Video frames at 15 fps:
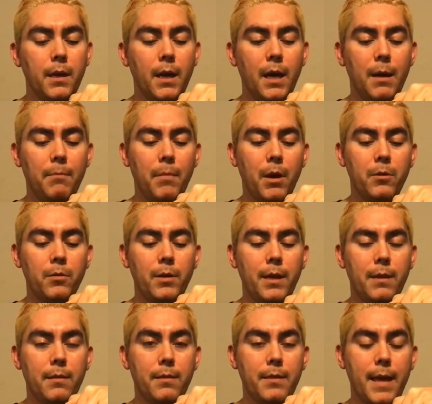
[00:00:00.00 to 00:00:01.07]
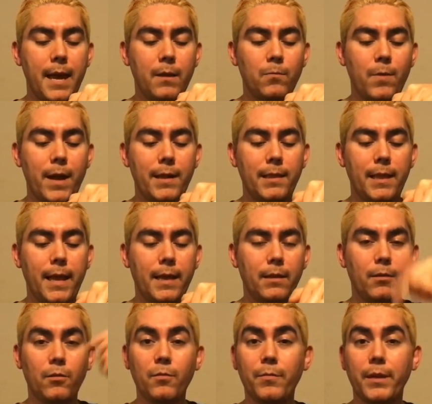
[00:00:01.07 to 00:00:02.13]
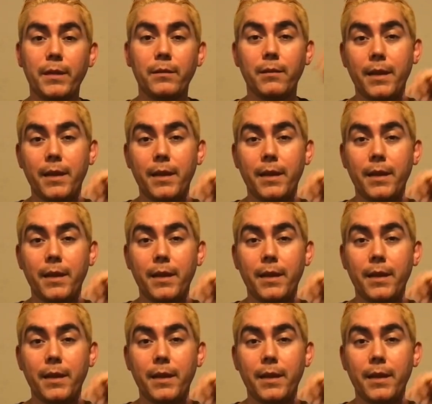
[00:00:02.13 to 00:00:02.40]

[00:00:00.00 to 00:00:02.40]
underneath that right leg a little bit.